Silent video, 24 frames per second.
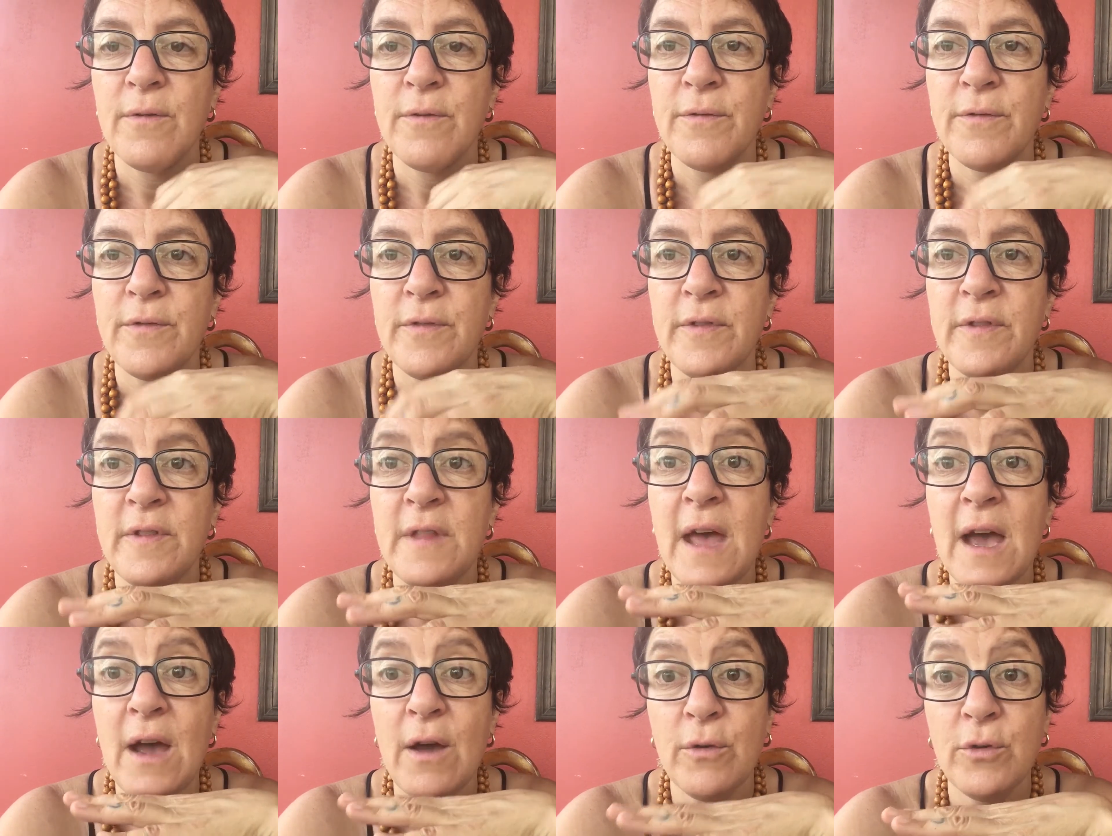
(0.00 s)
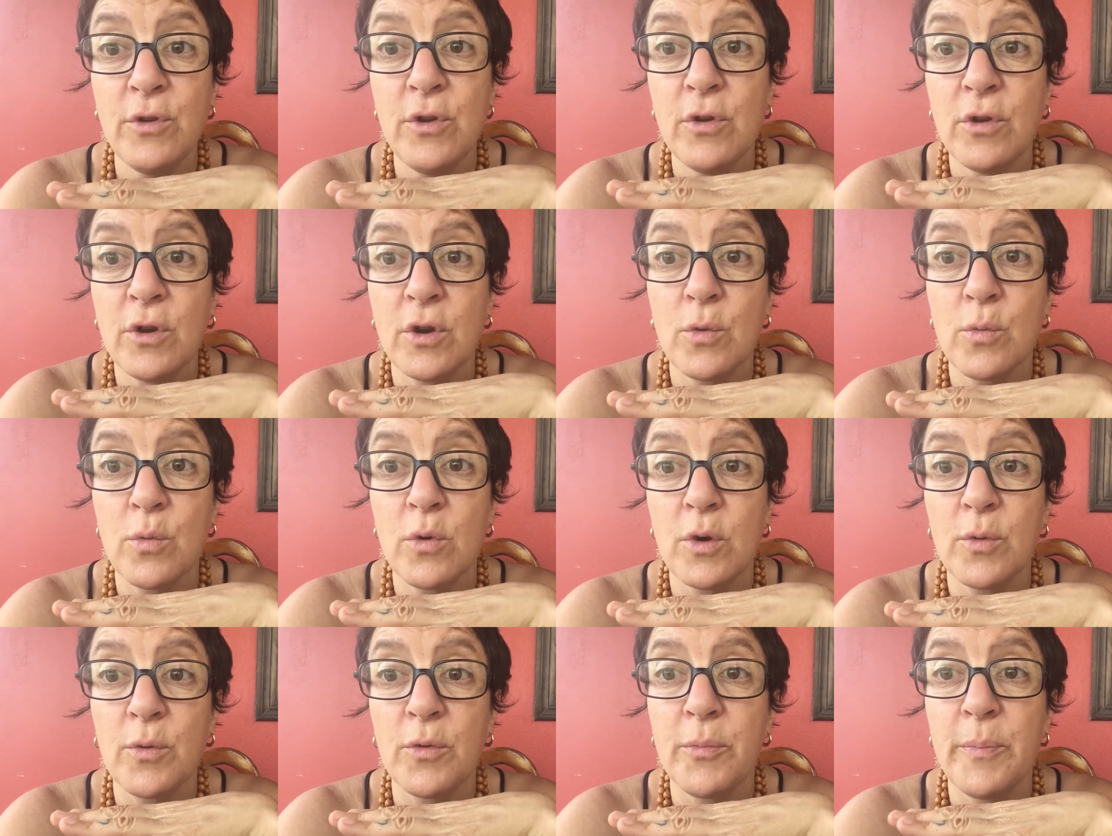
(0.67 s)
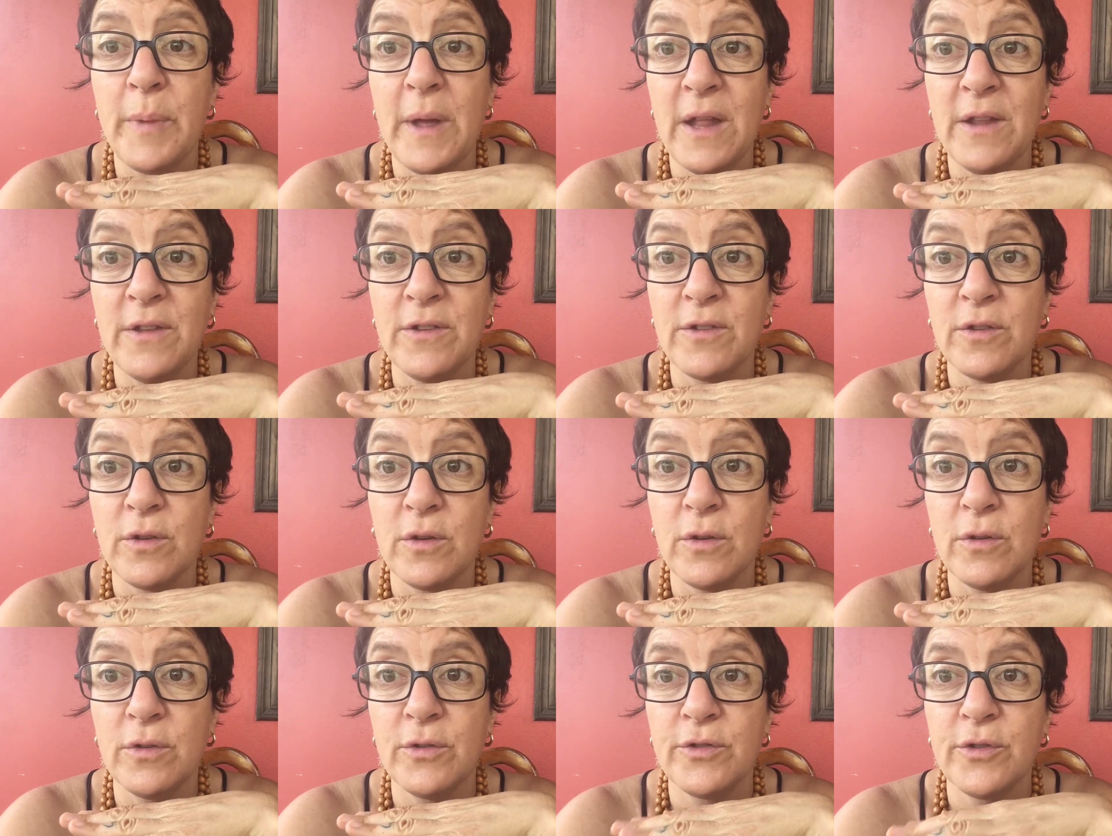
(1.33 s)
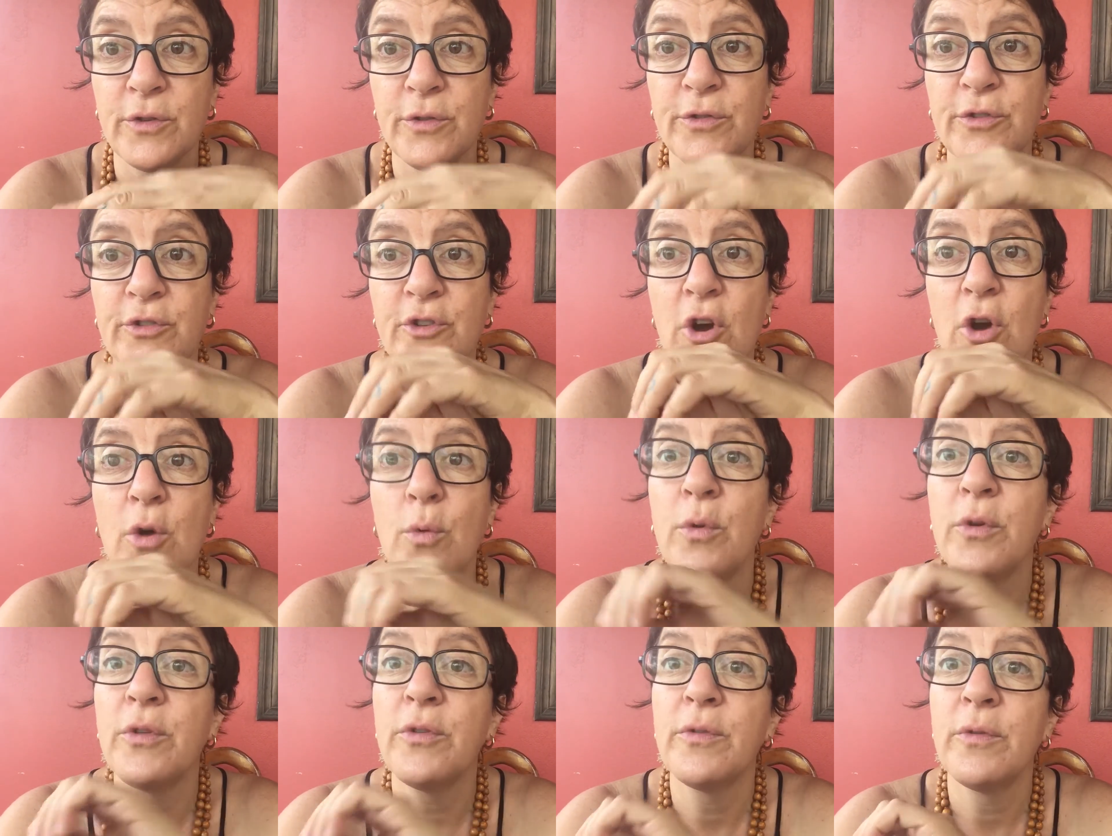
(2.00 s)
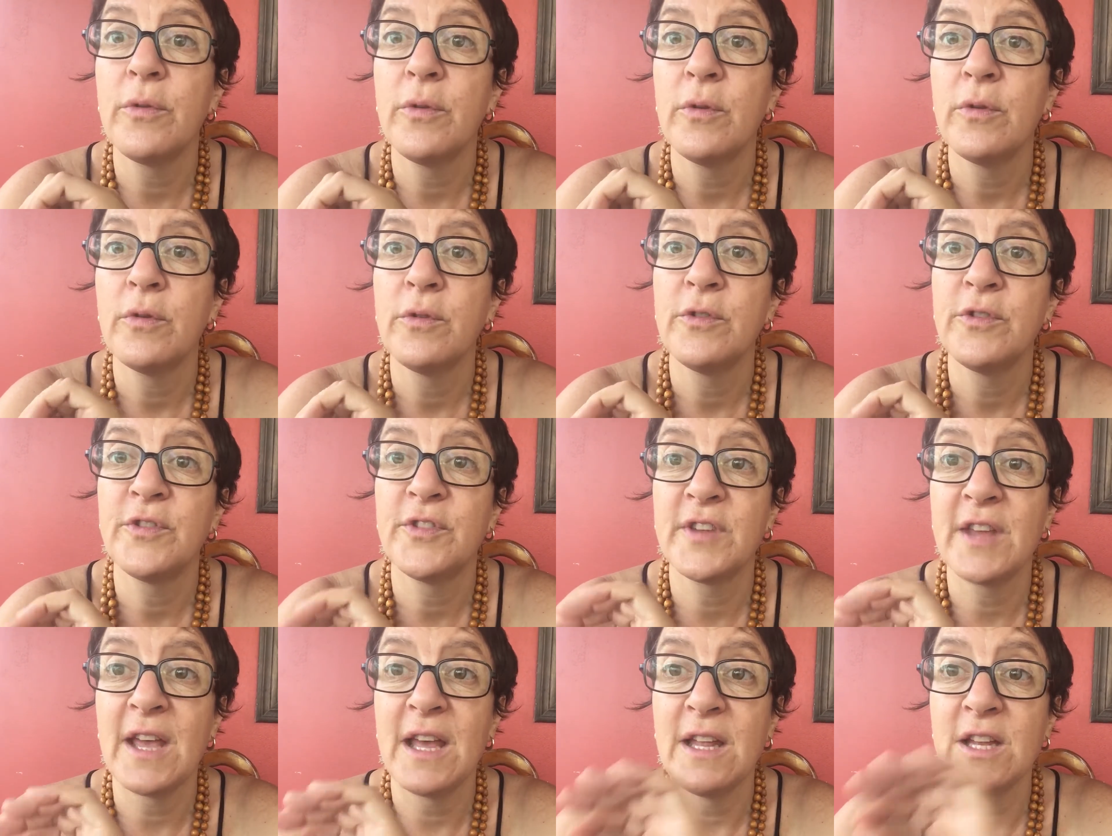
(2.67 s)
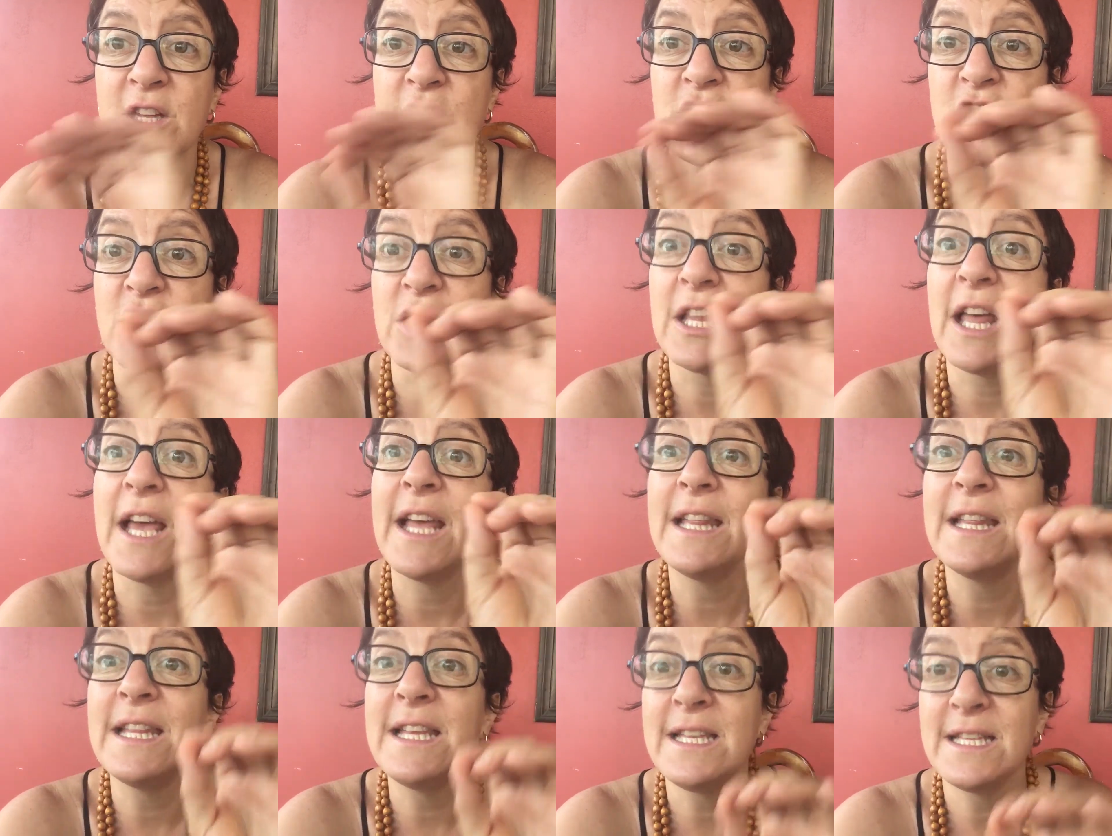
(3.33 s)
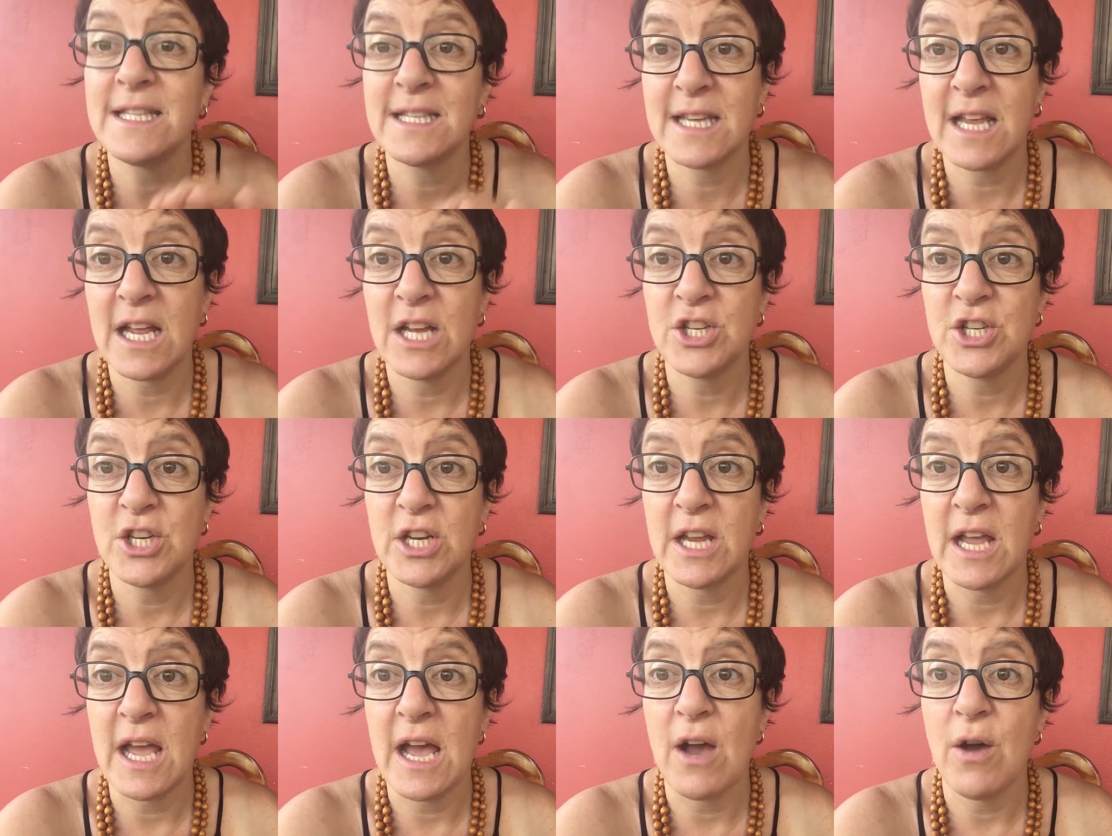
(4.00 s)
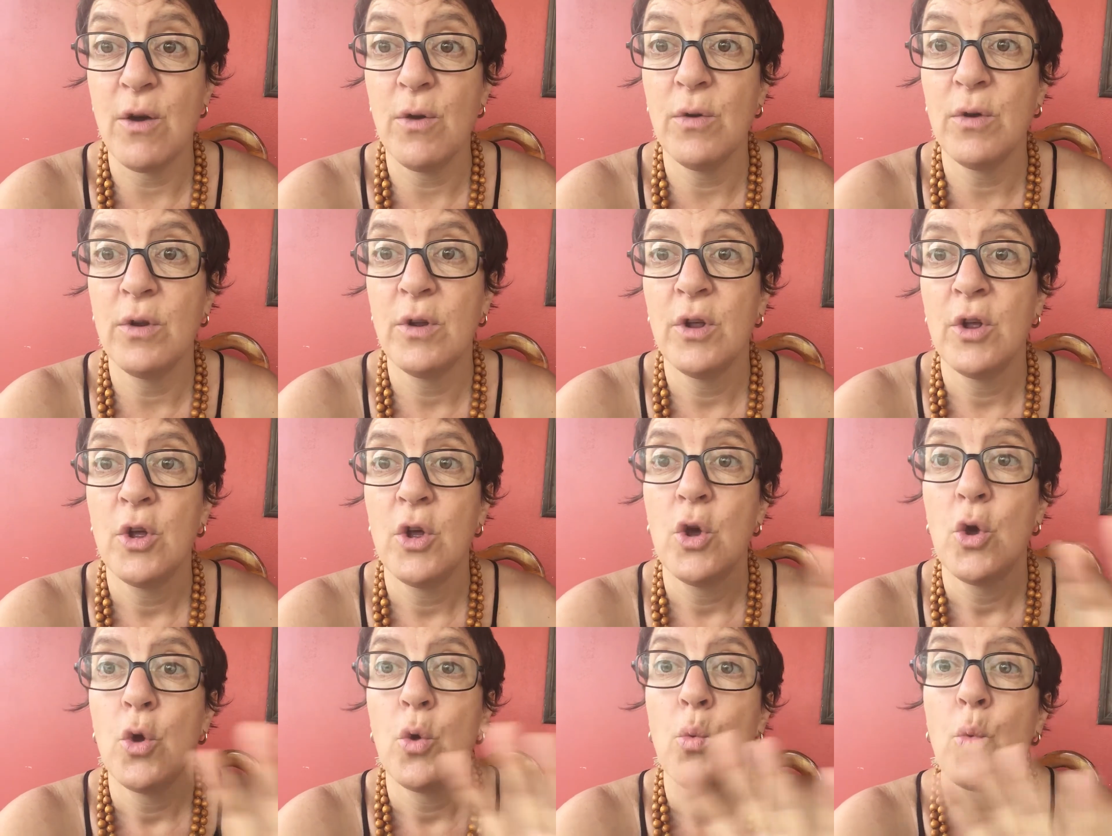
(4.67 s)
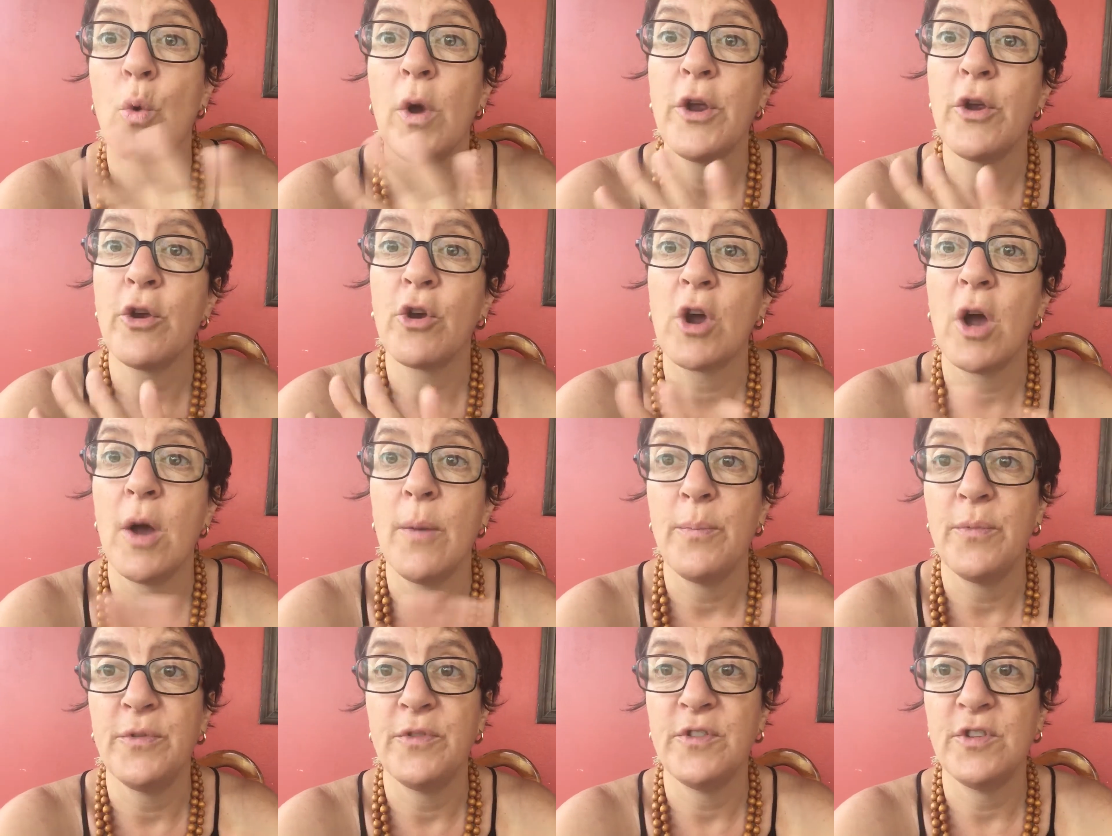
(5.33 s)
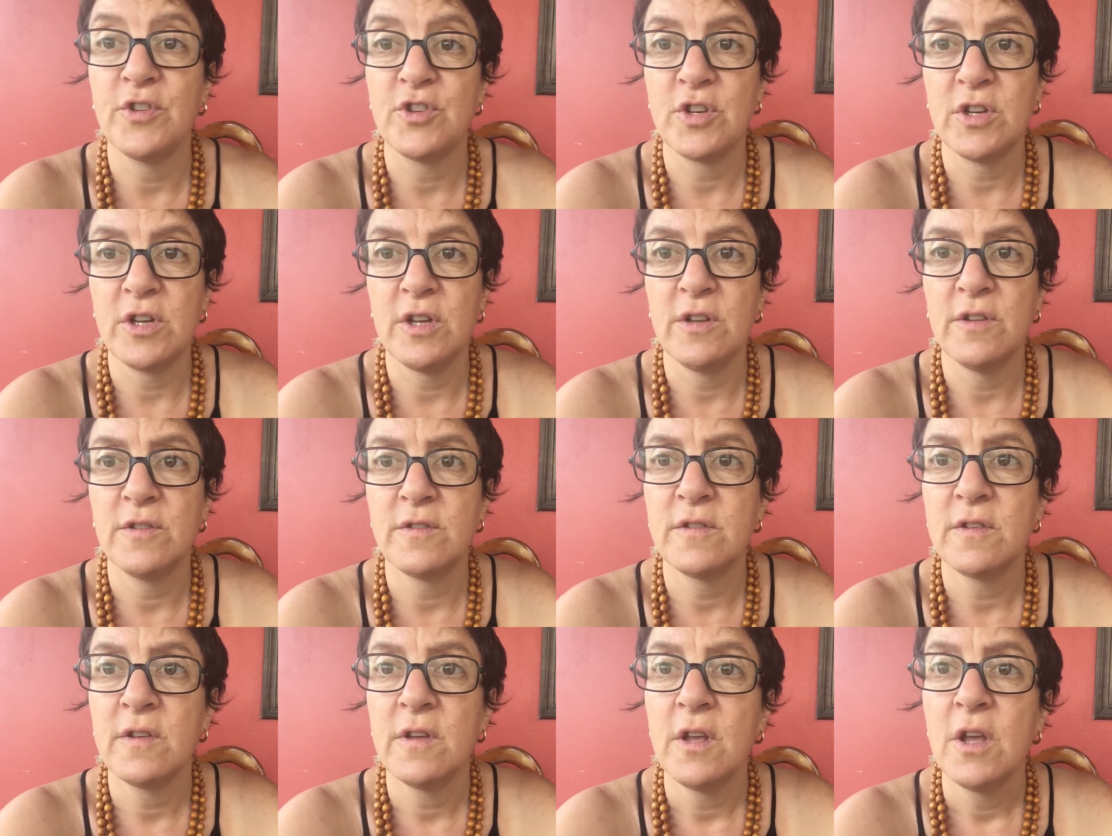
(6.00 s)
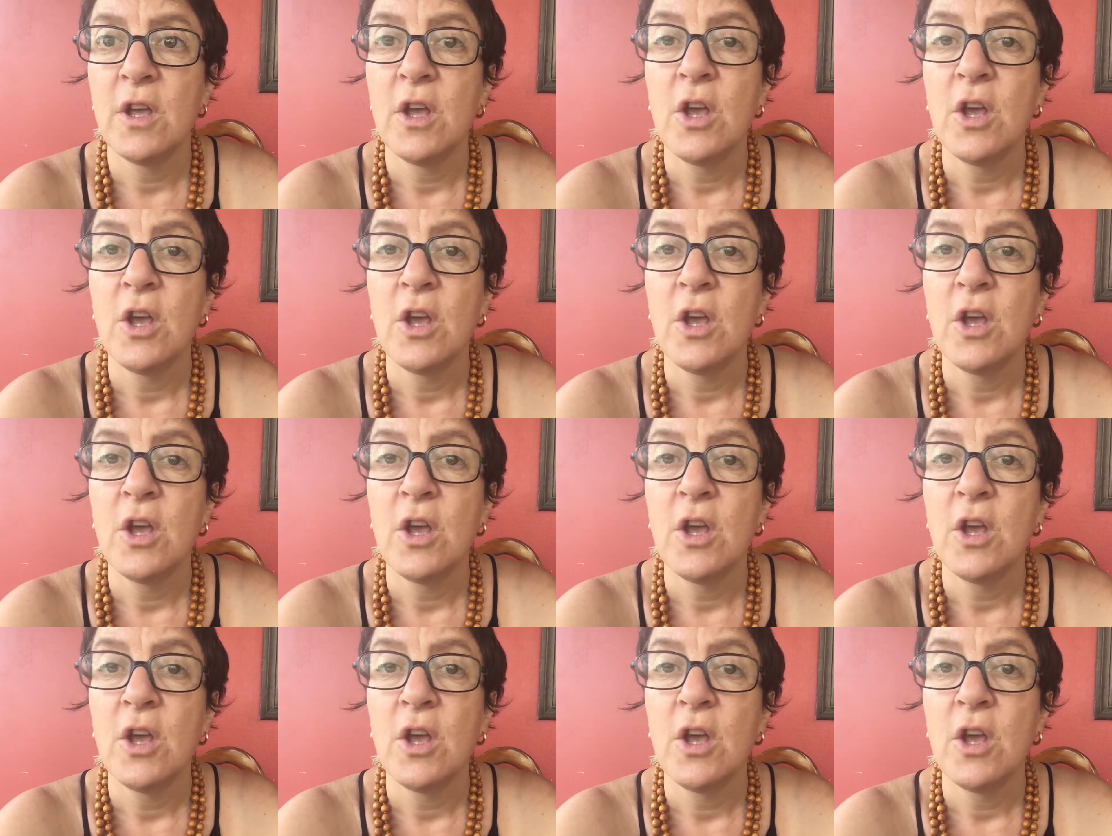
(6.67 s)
Now you're going to work with pencil. So start with lightly sketching out what your composition is.